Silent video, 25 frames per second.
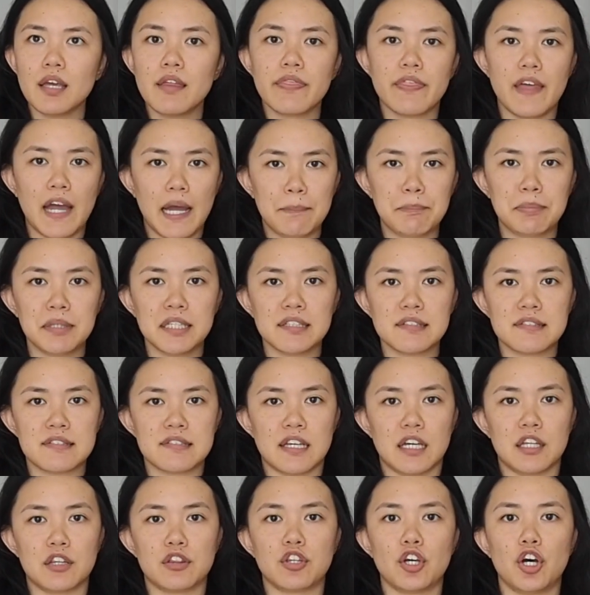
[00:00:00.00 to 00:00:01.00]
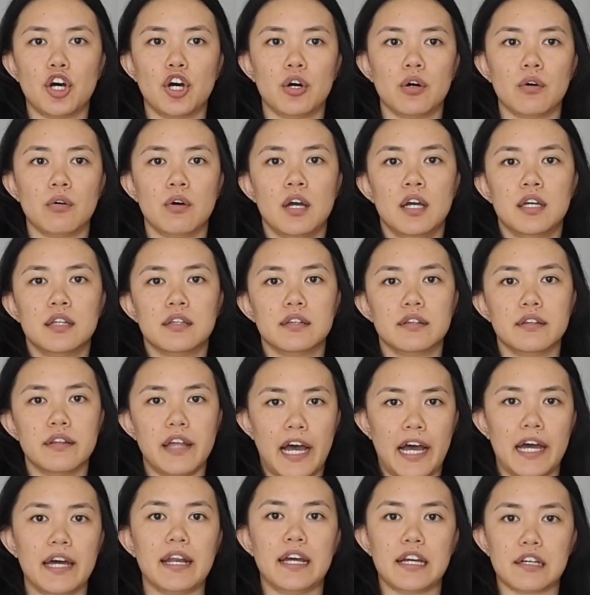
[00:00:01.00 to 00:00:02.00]
That being said though,
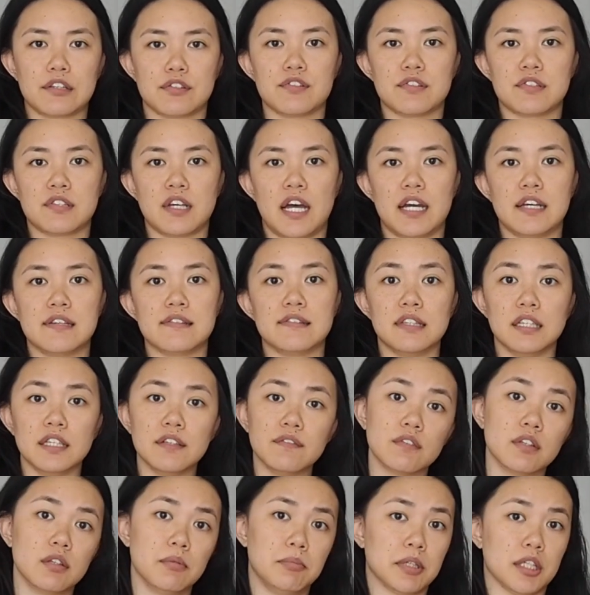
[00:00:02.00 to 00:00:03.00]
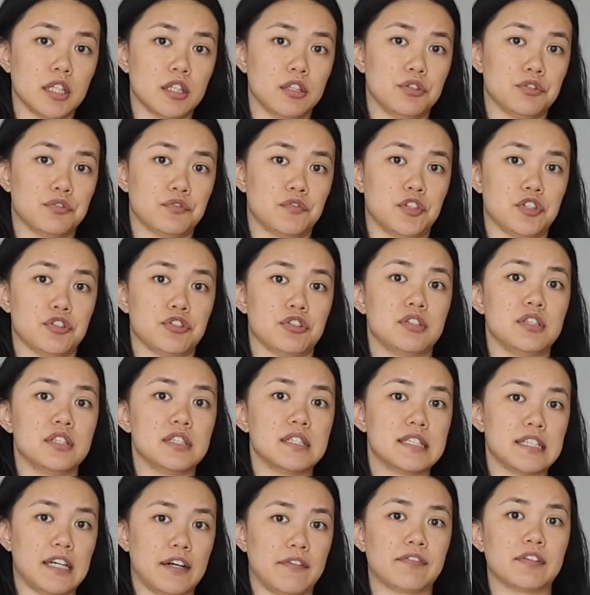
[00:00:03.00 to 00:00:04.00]
that exercise, even the beginner's version,
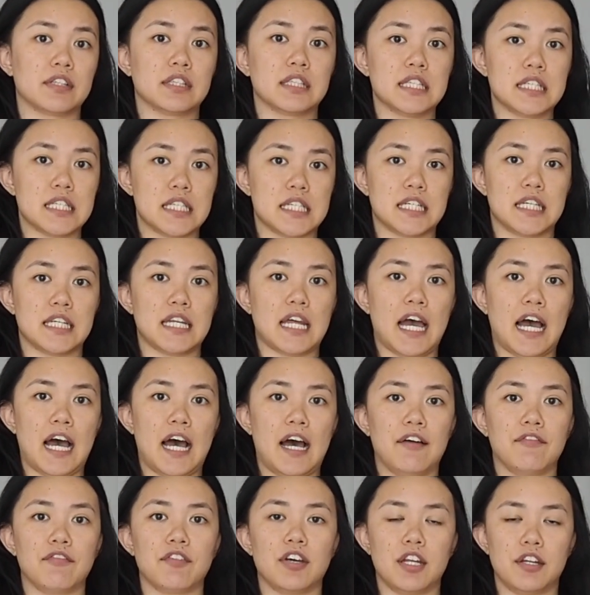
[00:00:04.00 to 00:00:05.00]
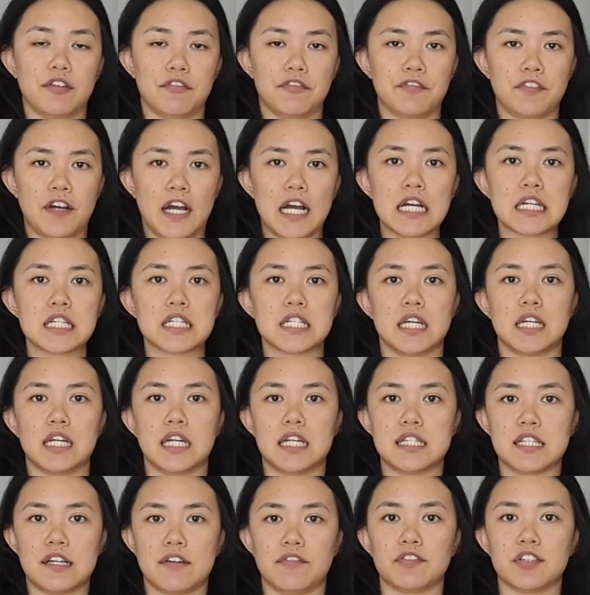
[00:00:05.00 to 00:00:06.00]
definitely did have an effect, and
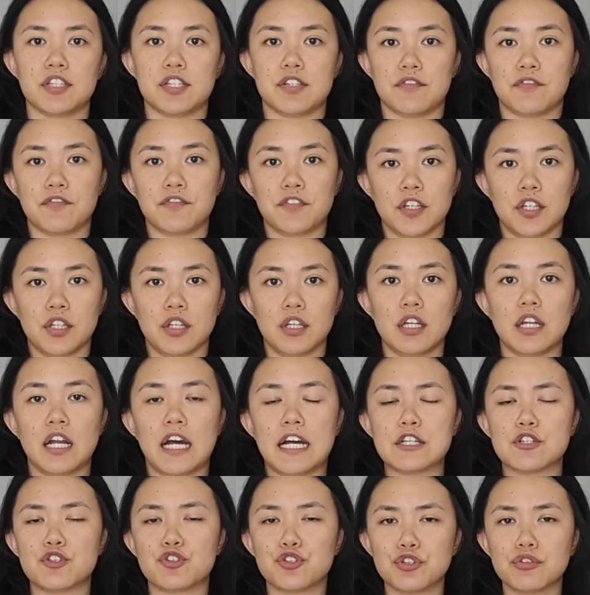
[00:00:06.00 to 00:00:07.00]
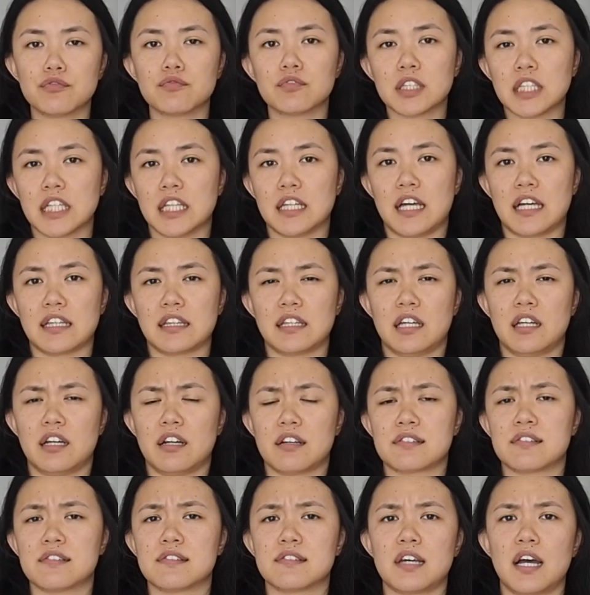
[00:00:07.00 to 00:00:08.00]
I definitely did feel it. I do really like that
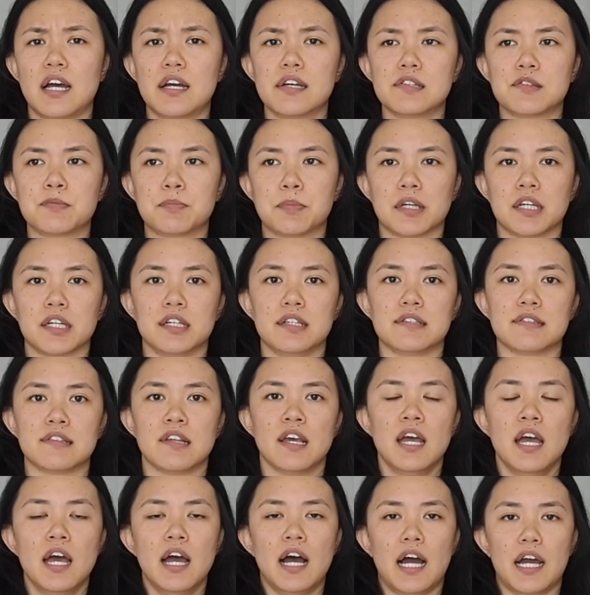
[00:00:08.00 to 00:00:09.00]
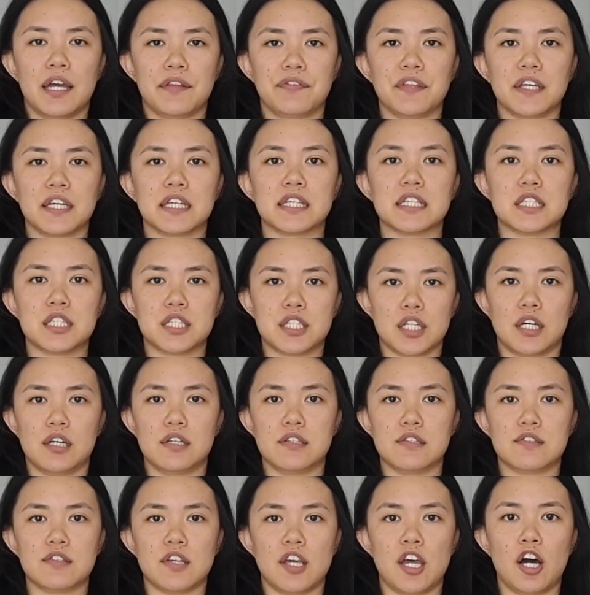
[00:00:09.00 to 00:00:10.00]
exercise because I think it
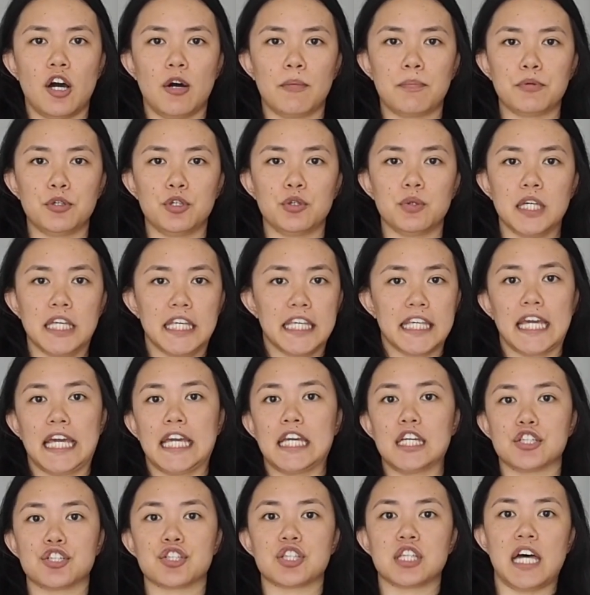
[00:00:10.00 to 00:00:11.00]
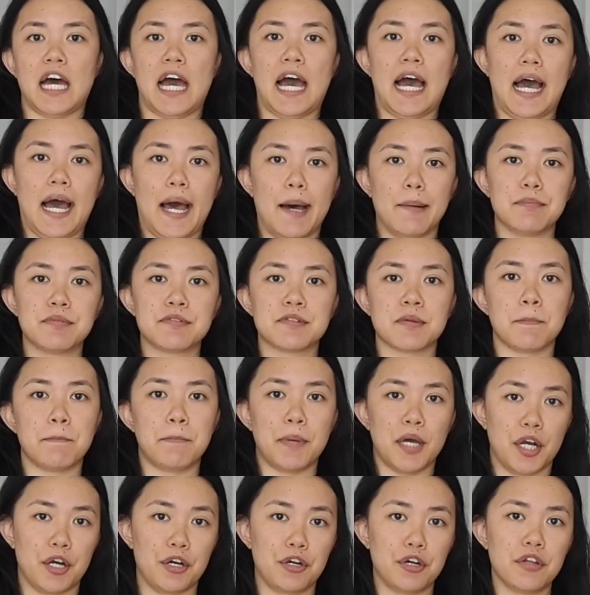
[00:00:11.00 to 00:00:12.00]
does help you engage the abs
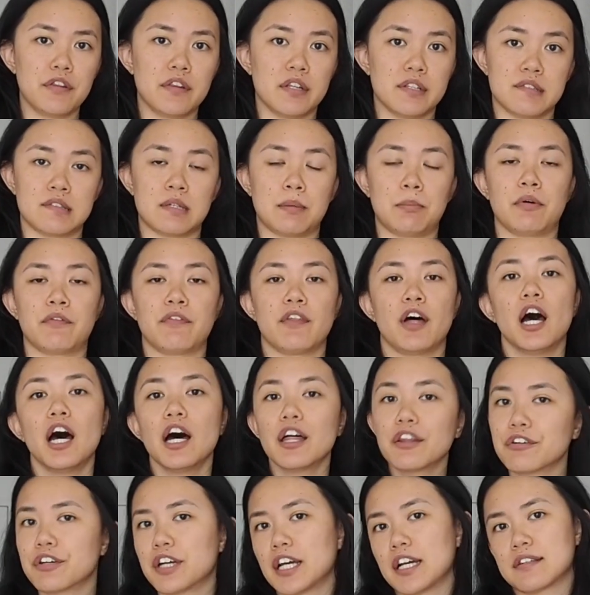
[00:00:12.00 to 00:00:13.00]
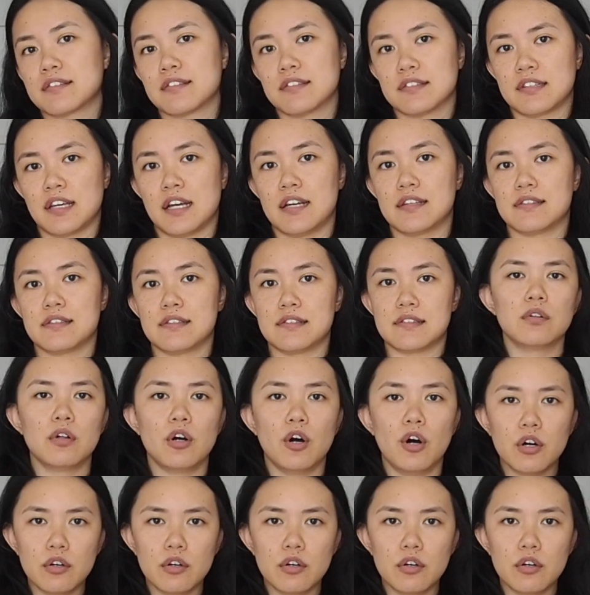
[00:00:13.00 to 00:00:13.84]
better than some of the other exercises.